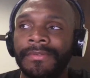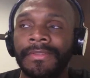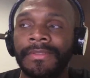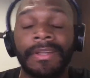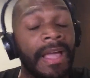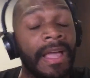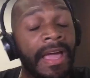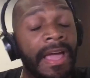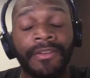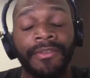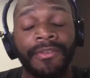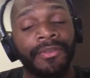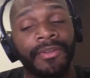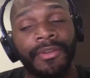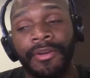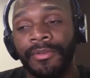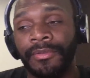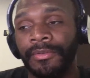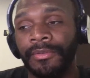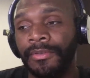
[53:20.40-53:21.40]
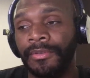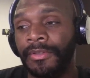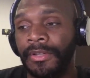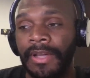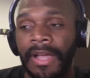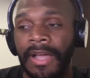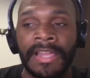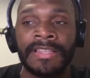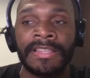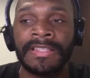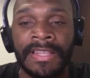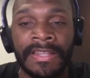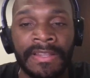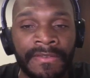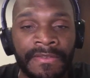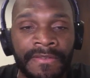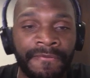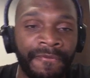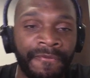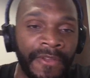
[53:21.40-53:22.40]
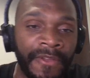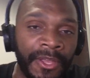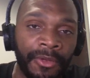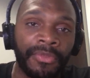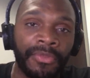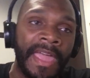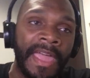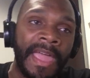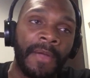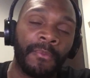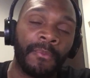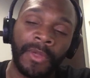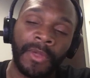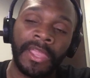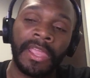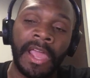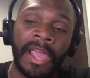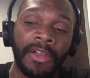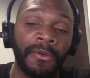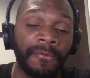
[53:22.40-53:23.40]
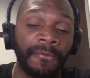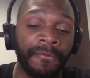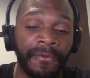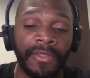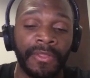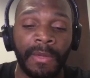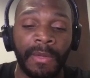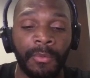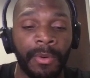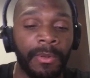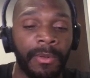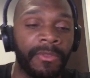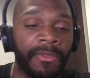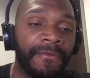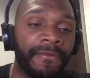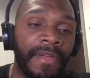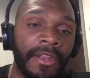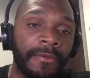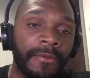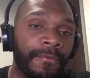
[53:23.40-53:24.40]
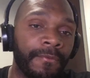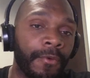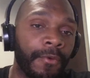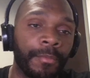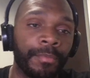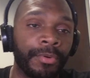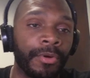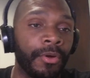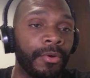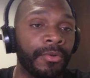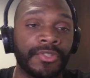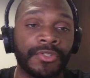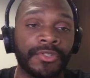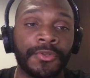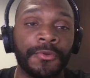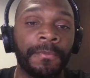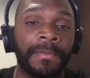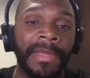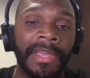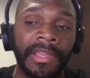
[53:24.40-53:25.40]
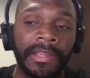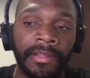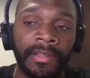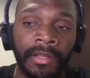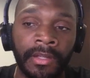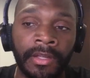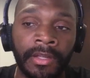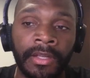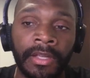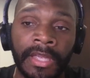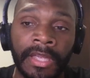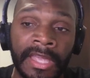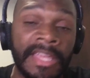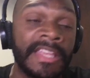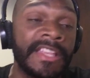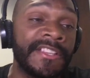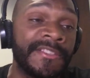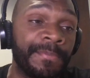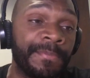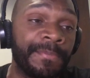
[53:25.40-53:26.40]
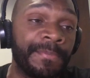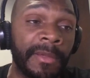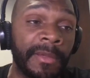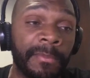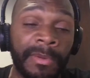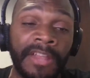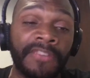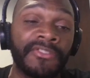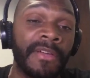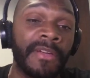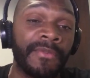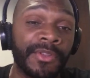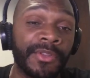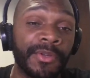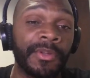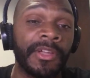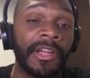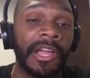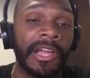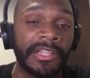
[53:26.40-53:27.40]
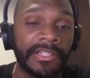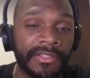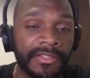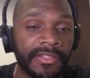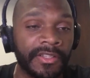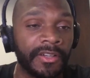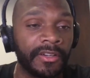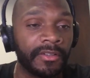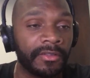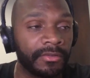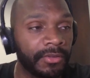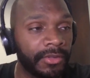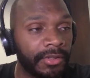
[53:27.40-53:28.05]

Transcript: I don't know. I just didn't feel that way. I don't feel that way with the Phantom 4 Pro. It's too big. It is big, but I drive a Yukon, so